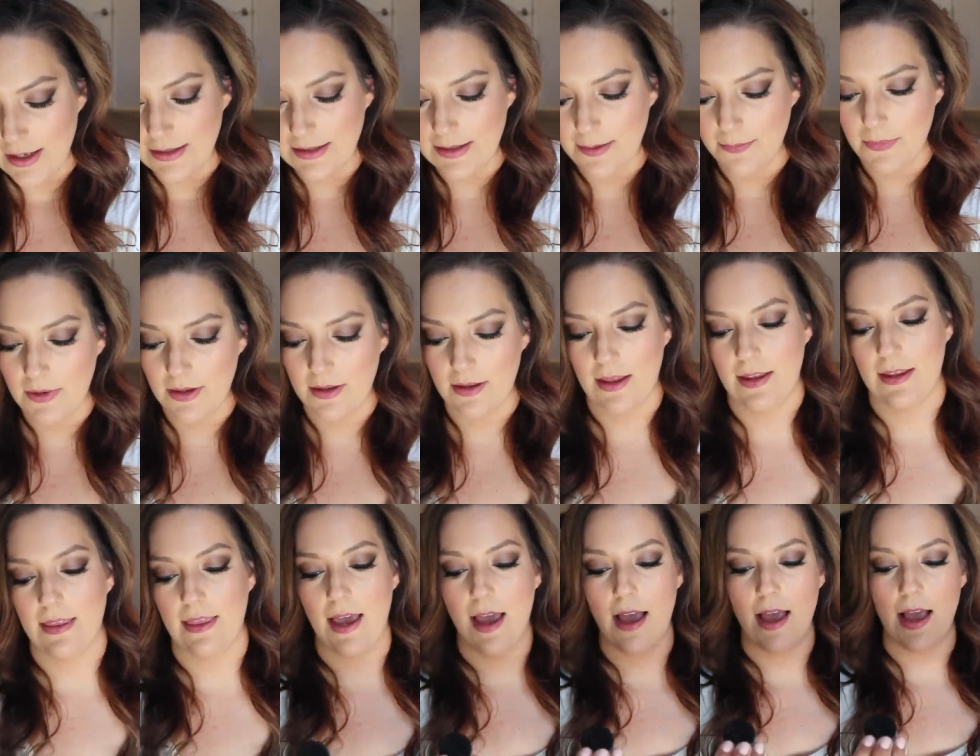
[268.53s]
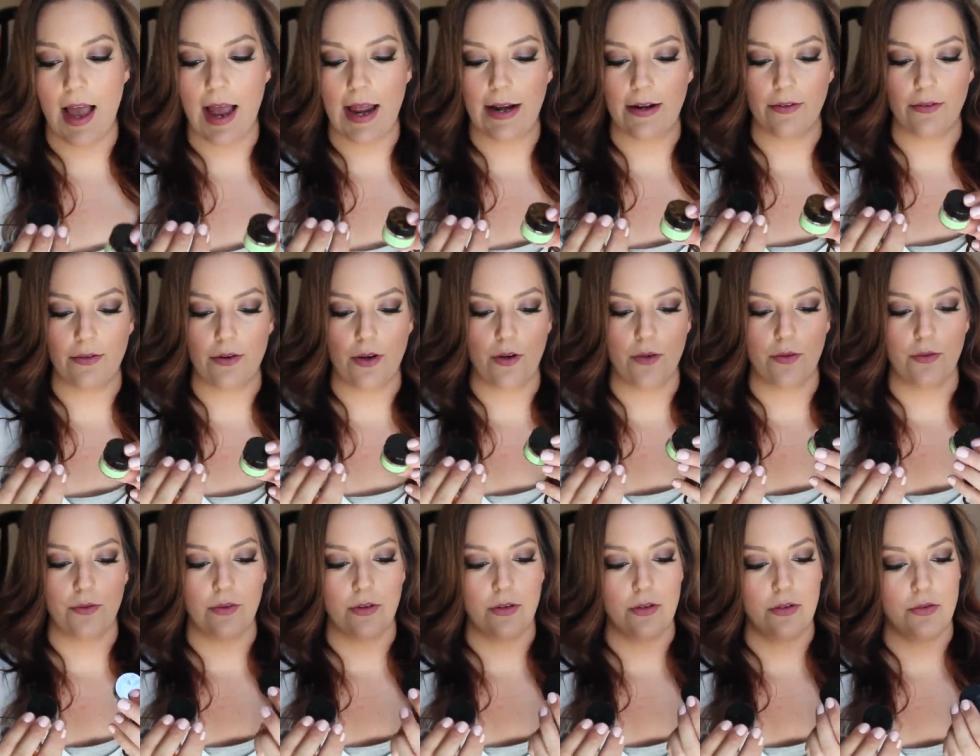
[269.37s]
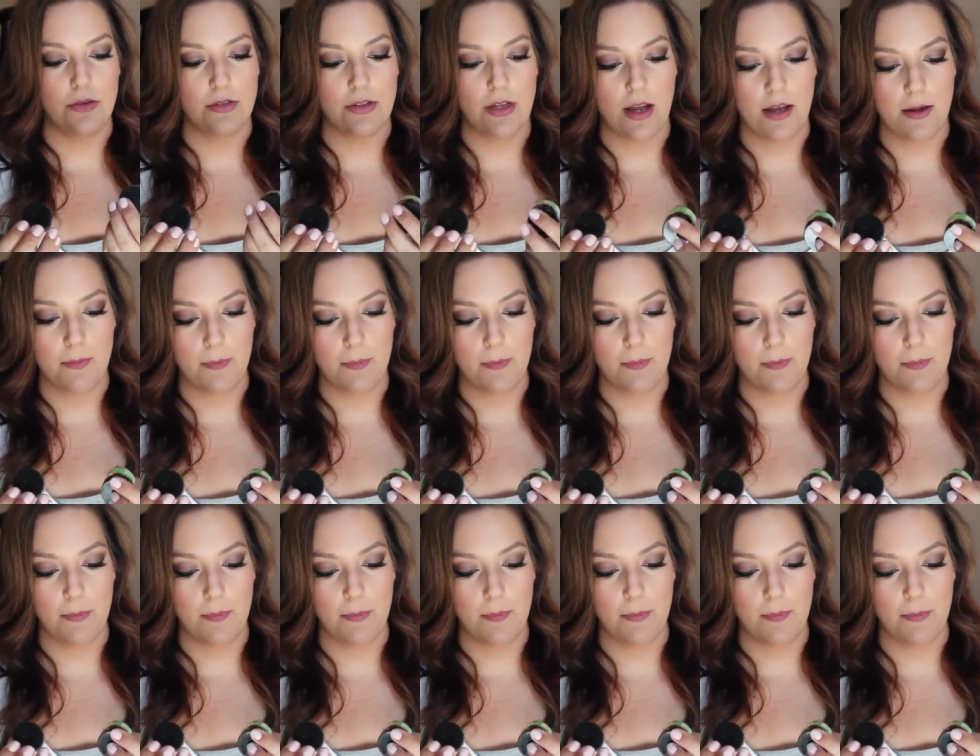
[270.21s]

something like that I don't know you saw